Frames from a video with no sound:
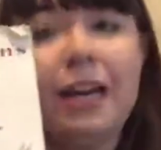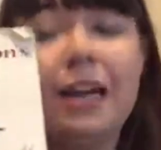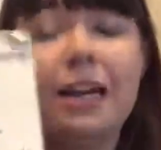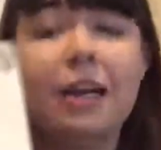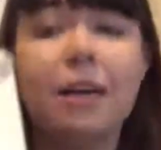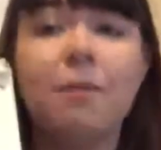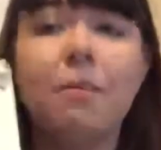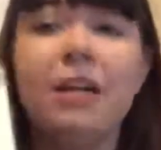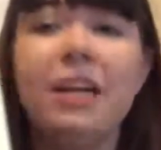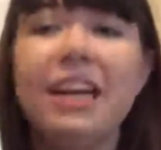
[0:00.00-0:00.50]
and
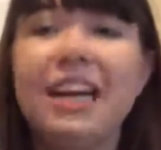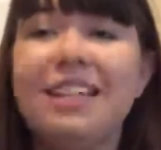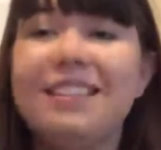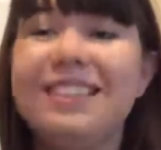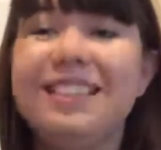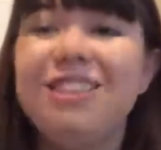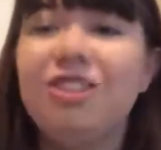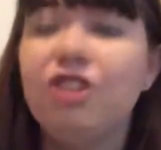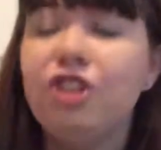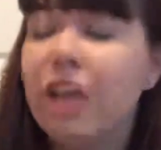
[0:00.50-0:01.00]
a chameleon
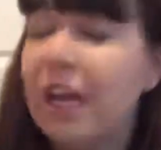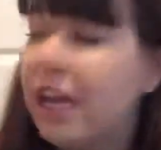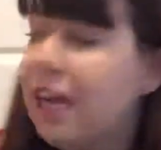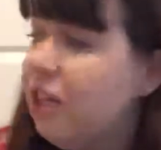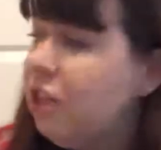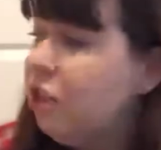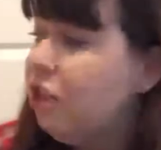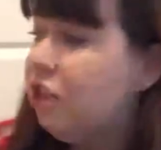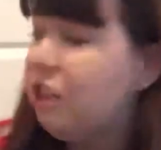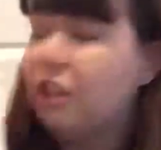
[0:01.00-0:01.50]
actually
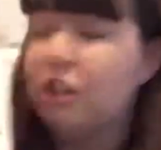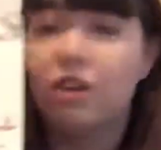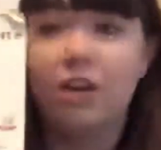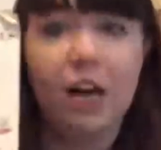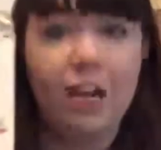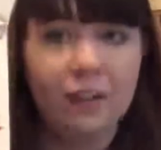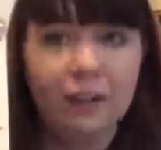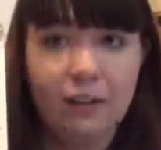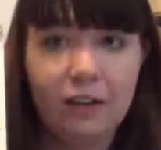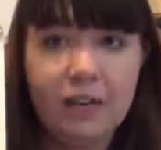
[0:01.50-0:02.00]
changes their
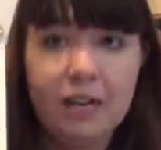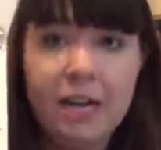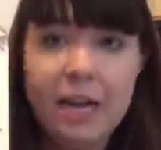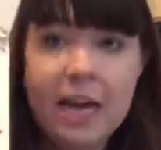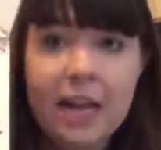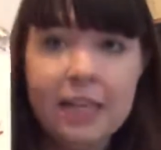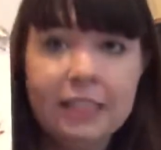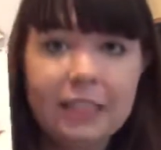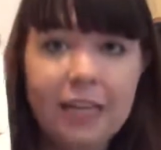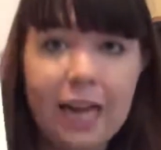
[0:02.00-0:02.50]
color
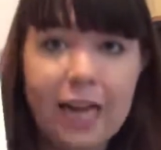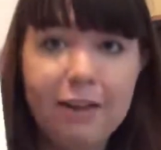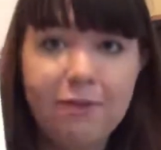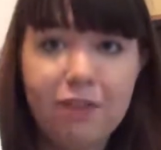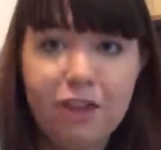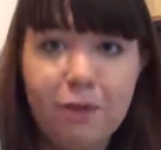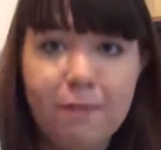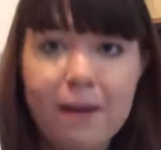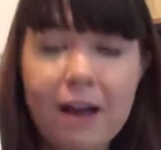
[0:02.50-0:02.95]
tied with their